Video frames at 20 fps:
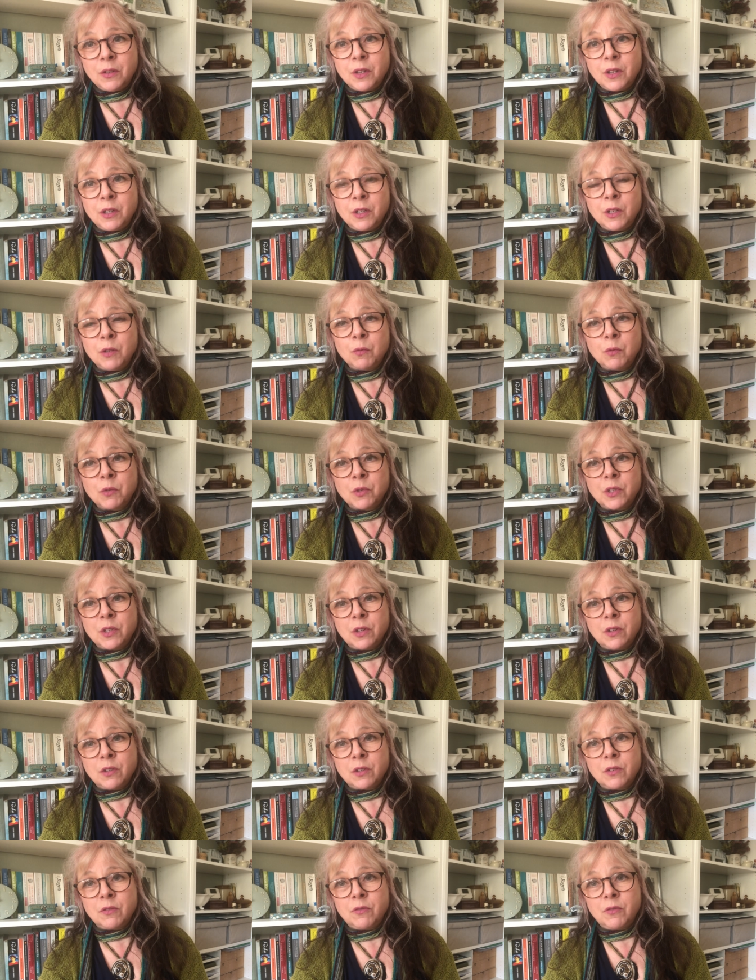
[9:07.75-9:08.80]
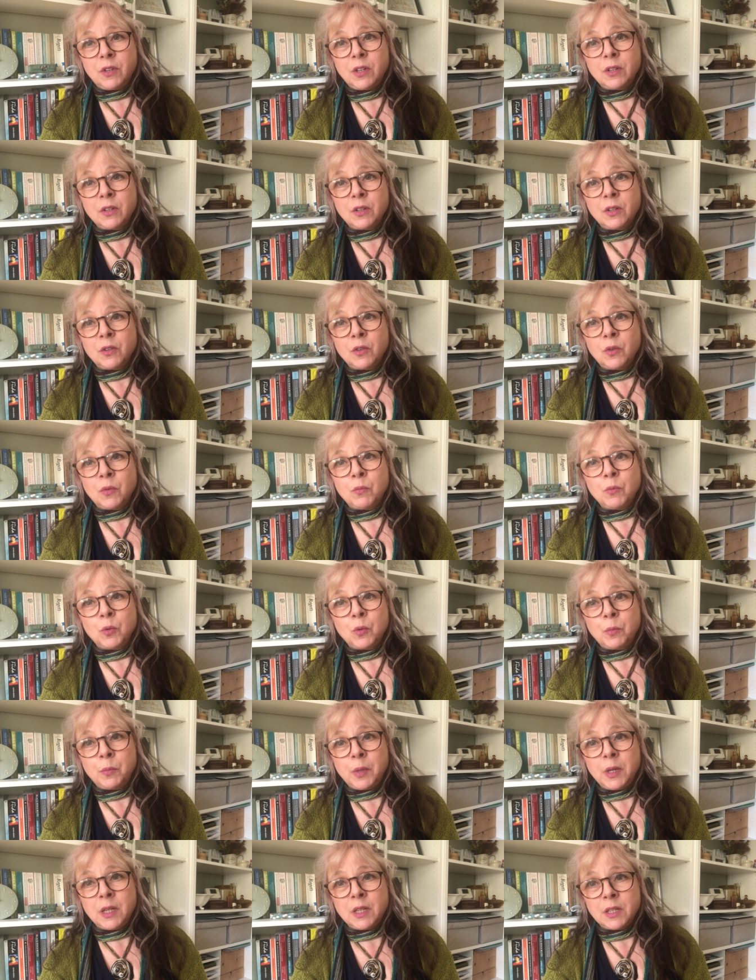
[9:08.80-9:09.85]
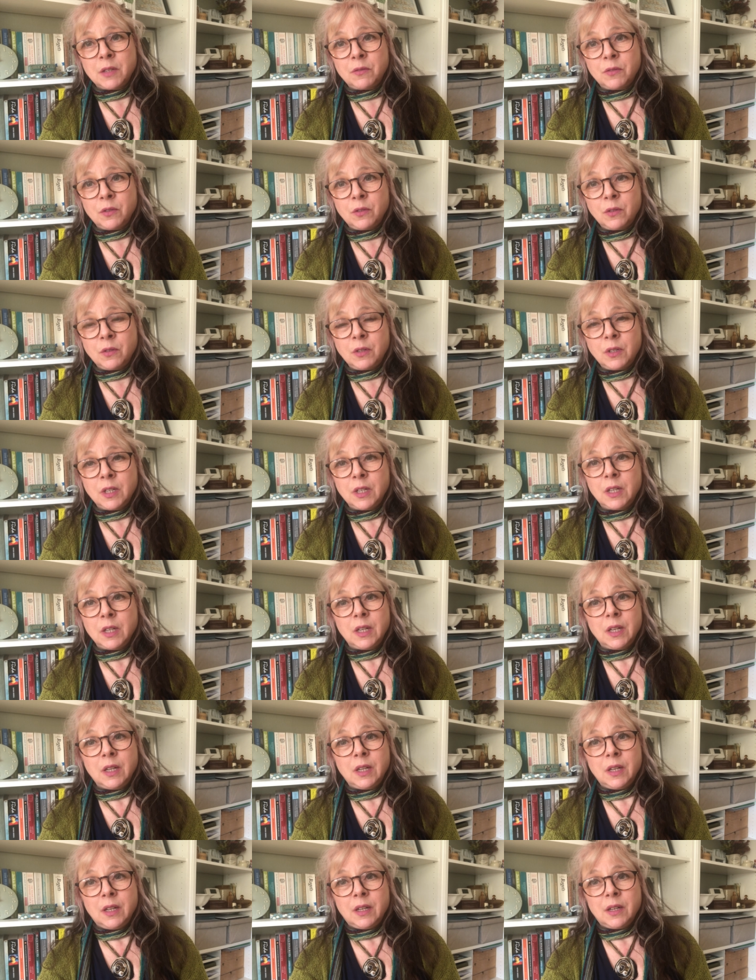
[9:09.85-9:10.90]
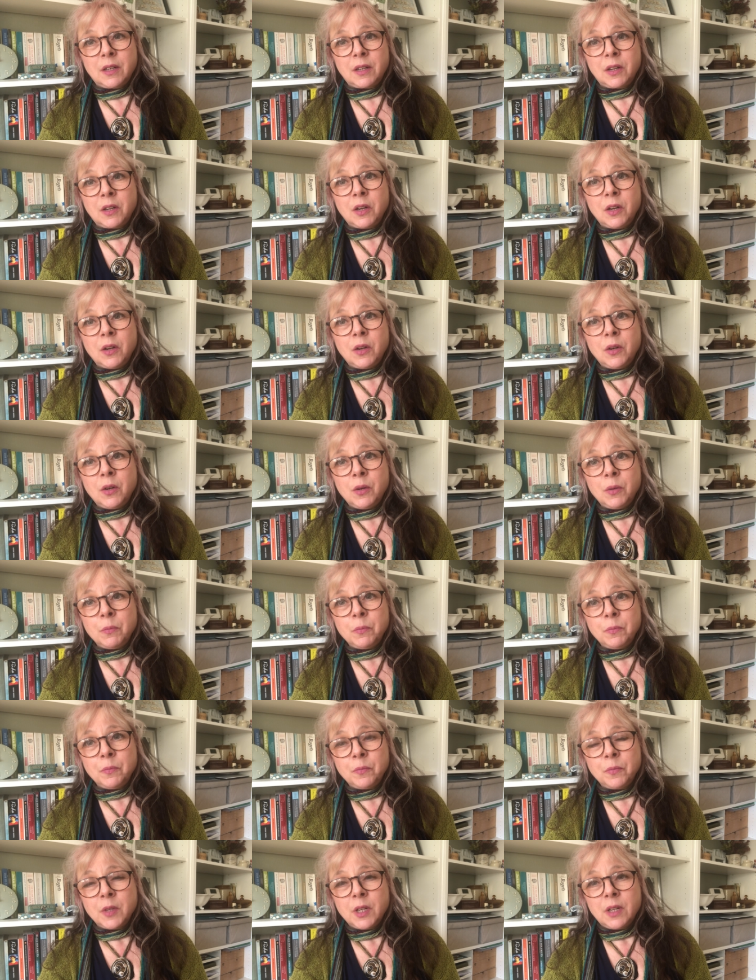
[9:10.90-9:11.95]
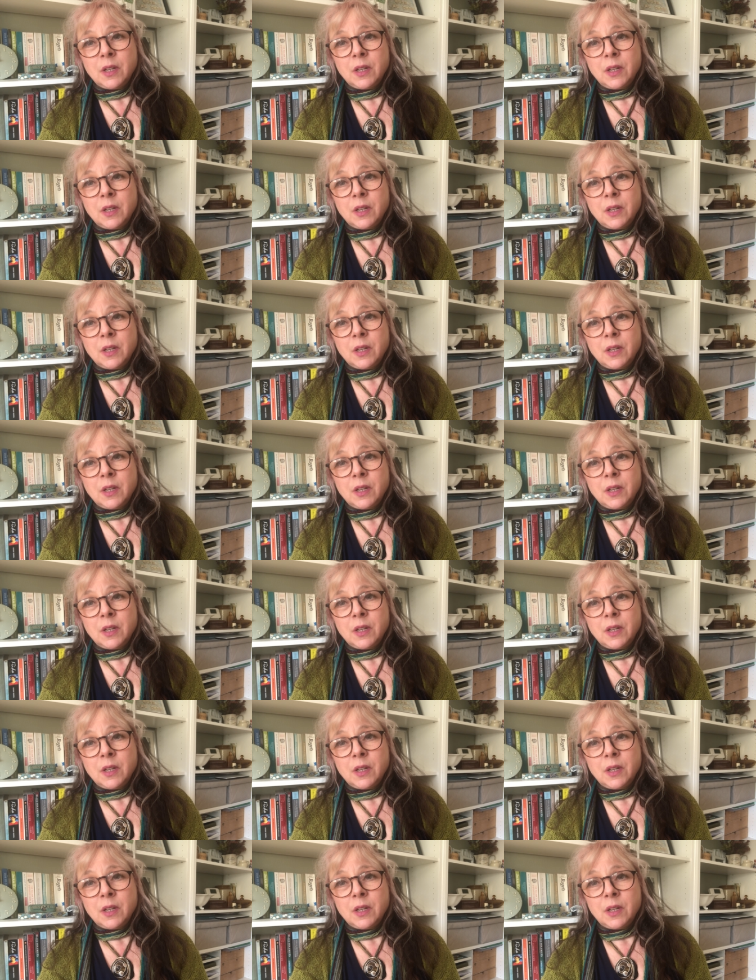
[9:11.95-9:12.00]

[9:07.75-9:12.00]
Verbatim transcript: that you will start to feel a lot more peaceful and calm.